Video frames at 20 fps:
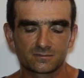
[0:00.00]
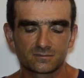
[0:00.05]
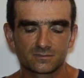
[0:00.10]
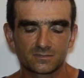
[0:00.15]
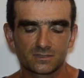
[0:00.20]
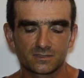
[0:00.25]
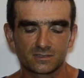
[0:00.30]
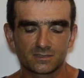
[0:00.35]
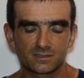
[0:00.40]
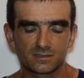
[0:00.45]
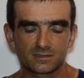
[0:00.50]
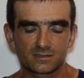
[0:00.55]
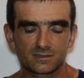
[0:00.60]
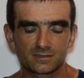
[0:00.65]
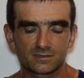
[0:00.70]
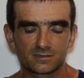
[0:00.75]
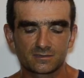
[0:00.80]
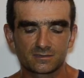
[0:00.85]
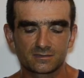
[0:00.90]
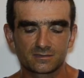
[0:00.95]

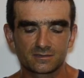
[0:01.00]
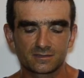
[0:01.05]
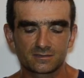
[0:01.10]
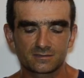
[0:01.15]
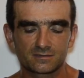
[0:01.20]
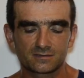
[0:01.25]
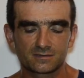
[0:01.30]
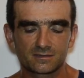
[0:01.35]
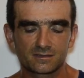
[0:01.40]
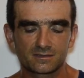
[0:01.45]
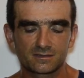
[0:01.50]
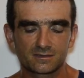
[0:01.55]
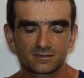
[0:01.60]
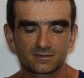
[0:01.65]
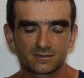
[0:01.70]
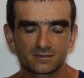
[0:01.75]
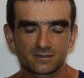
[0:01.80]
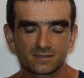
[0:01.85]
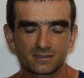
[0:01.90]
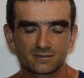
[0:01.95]
yeah, yesterday he
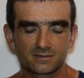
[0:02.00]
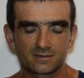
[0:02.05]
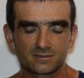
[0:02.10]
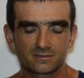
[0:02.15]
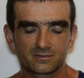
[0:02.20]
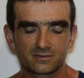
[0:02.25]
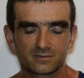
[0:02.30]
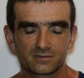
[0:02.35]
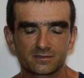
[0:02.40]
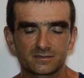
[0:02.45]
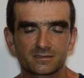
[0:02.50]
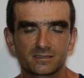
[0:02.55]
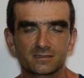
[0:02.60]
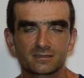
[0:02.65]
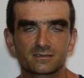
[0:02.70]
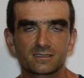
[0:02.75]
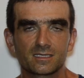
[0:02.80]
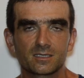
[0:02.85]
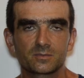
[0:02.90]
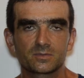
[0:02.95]
had
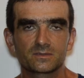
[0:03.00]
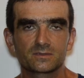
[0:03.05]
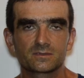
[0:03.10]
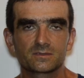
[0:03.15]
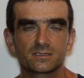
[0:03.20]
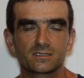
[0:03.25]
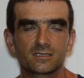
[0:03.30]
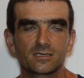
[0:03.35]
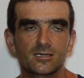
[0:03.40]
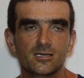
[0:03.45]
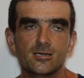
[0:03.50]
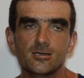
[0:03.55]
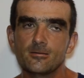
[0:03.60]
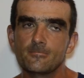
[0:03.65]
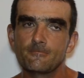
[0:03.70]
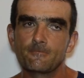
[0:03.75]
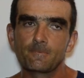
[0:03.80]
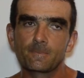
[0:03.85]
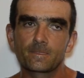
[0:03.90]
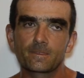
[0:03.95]
136 laps today.
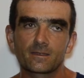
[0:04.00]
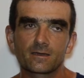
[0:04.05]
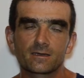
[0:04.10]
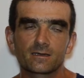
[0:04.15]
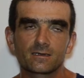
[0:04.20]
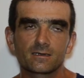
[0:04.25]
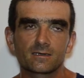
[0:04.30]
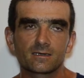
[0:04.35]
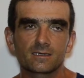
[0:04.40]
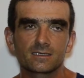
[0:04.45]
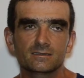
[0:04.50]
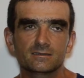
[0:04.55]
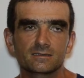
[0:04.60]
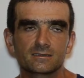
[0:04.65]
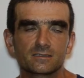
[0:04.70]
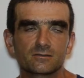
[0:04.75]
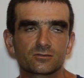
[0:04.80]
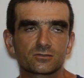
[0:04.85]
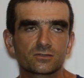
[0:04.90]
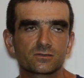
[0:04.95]
I
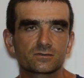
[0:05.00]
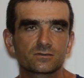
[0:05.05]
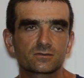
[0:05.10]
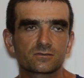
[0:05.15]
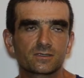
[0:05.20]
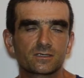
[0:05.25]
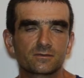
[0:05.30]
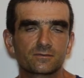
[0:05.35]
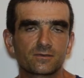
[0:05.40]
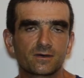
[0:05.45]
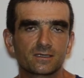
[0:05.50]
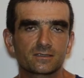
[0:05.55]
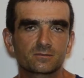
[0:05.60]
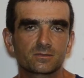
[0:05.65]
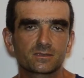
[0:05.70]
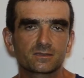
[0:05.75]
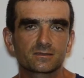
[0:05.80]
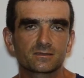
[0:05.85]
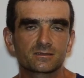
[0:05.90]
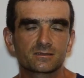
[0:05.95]
think it was also very fast,
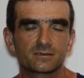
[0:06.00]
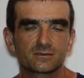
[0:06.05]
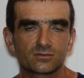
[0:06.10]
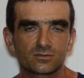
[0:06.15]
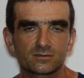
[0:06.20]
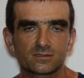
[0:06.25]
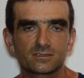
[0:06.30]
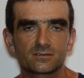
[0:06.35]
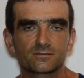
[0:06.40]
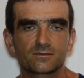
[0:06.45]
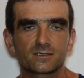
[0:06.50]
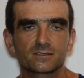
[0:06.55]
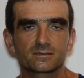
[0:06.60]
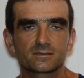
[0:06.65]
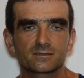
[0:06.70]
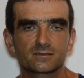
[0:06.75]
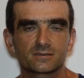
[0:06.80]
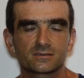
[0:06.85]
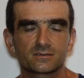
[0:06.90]
but not that fast as